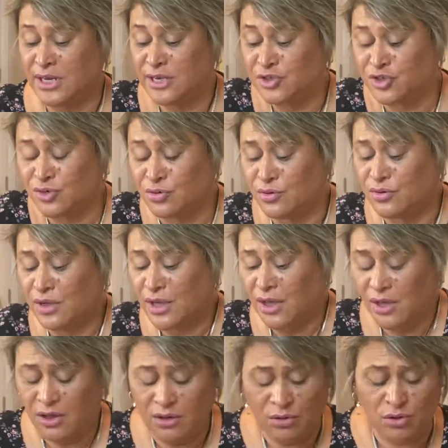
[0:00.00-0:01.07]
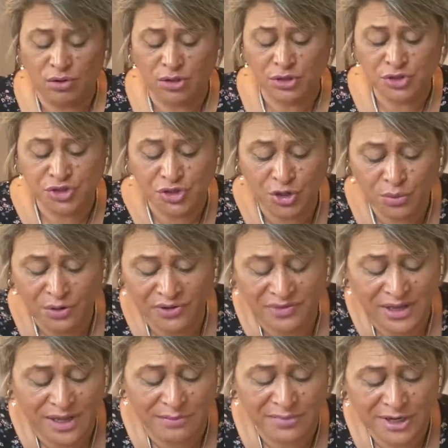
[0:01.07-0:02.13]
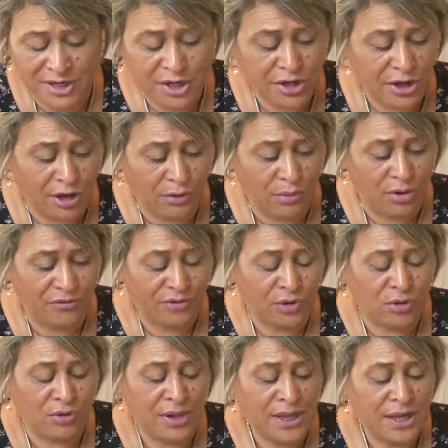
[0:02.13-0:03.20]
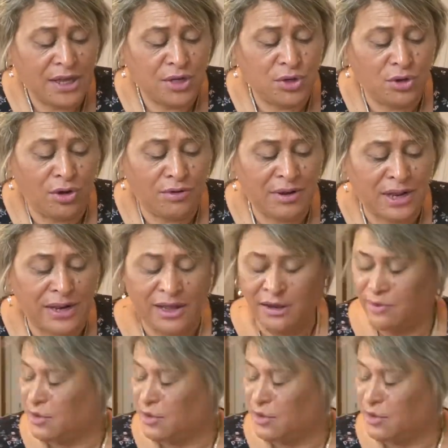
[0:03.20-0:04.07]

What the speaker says: to or could do with letting go of, or not allowing